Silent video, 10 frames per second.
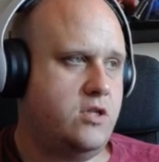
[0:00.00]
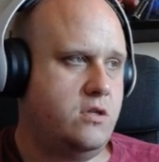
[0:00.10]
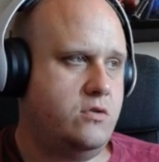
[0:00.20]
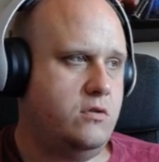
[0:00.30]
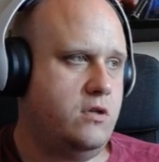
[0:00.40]

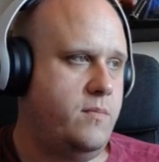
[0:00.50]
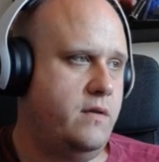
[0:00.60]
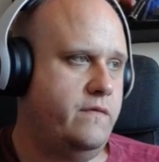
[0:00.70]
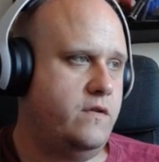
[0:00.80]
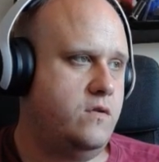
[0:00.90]
chance you're going to be
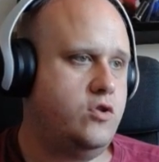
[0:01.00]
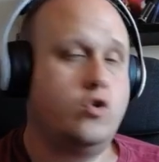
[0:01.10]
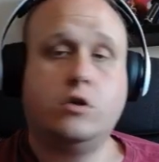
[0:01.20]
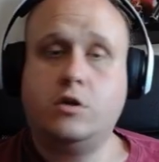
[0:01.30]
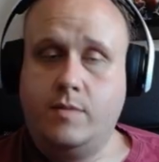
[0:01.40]
confused,
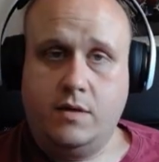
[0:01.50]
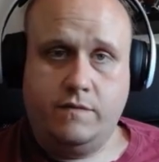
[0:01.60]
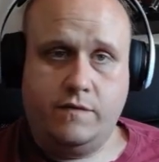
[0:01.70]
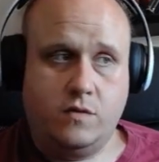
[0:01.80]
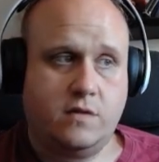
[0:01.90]
you're going to be
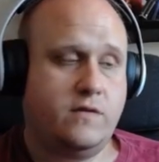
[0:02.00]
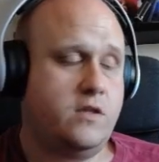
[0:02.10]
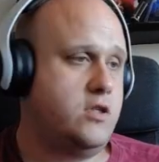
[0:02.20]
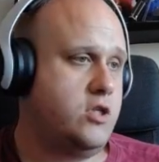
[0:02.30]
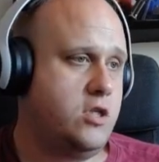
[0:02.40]
confused. If
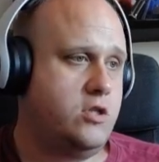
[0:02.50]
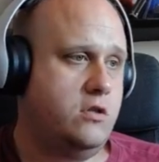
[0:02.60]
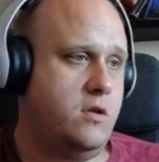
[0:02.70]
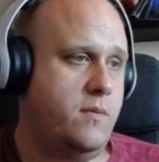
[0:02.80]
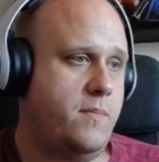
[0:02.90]
there's a chance you're
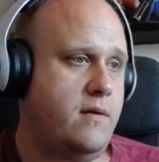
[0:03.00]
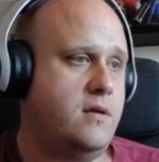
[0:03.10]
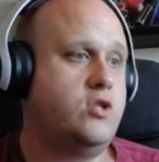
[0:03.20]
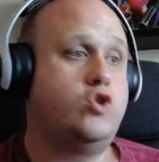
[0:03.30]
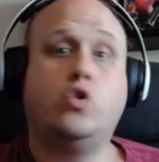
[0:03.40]
going to be
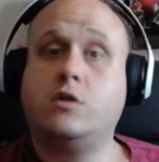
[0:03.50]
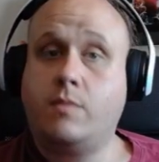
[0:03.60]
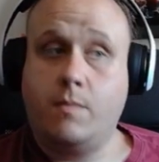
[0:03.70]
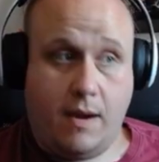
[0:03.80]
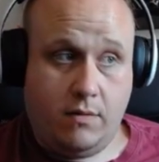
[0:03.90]
paralyzed, you're going to
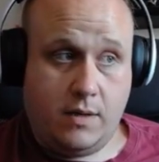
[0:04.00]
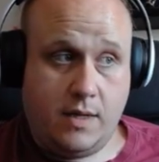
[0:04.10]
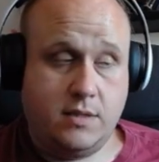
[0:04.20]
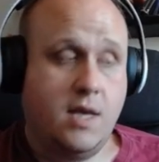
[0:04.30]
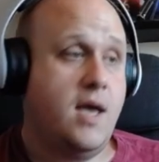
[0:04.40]
be
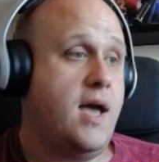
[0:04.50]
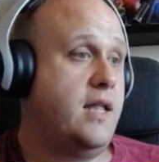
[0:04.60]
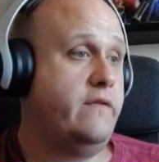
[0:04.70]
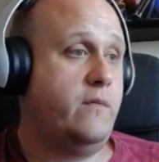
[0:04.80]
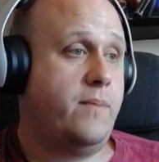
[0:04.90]
paralyzed.
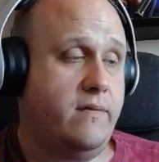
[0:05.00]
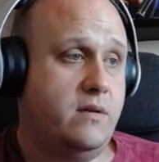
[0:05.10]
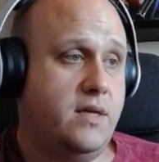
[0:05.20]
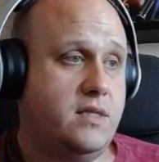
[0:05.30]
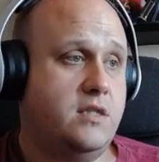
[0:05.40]
And if you're
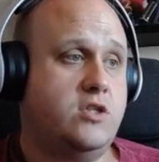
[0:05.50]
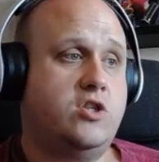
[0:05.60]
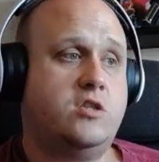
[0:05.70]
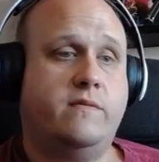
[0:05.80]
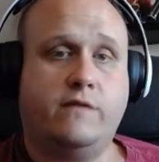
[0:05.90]
paralyzed, there's a
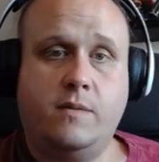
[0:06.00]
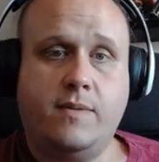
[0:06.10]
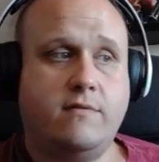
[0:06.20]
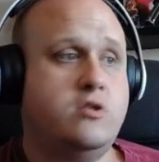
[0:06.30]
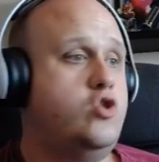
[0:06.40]
chance to be fully
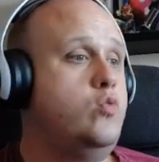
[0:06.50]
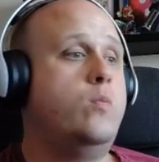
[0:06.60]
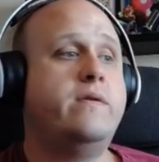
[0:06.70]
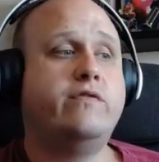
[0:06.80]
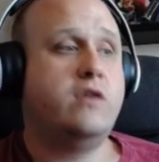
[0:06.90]
paralyzed, you will
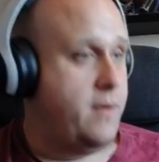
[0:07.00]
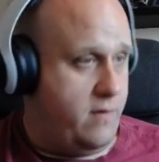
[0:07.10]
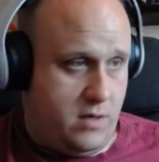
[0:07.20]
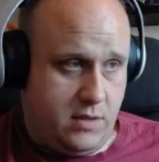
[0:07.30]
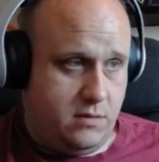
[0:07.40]
be fully
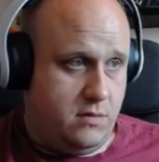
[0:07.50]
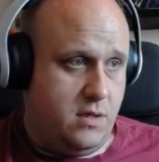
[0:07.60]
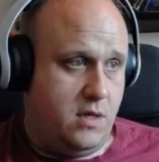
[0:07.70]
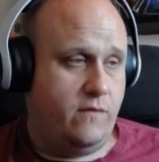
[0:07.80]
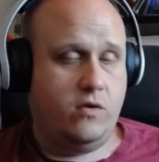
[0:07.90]
paralyzed.
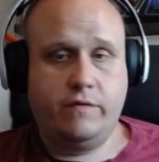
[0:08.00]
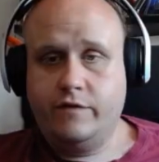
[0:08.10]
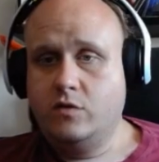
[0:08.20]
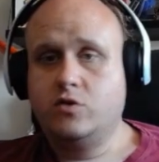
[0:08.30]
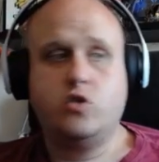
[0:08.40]
If you're
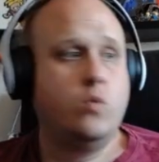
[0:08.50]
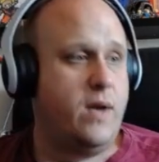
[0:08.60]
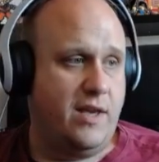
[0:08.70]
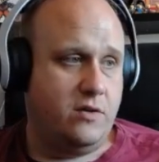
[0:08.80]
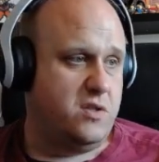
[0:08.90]
confused, you will
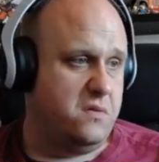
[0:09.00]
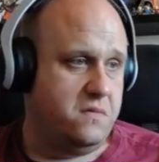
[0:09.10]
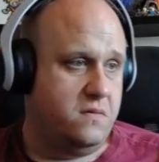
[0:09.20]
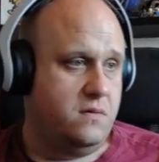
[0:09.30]
hit yourself.